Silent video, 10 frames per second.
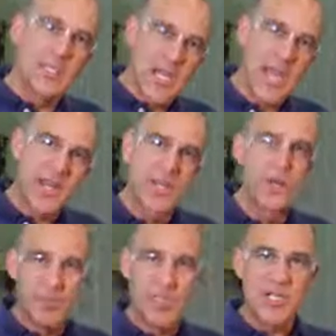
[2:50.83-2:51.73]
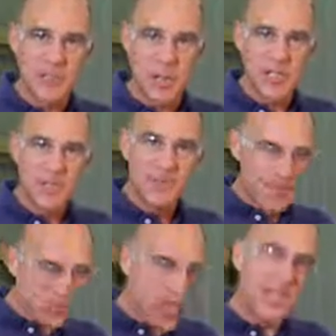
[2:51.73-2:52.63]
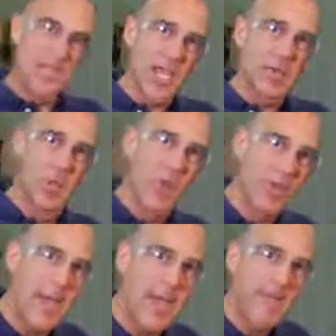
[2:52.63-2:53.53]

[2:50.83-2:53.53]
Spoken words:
the edit and replace readings. So hang tight, we'll be right back.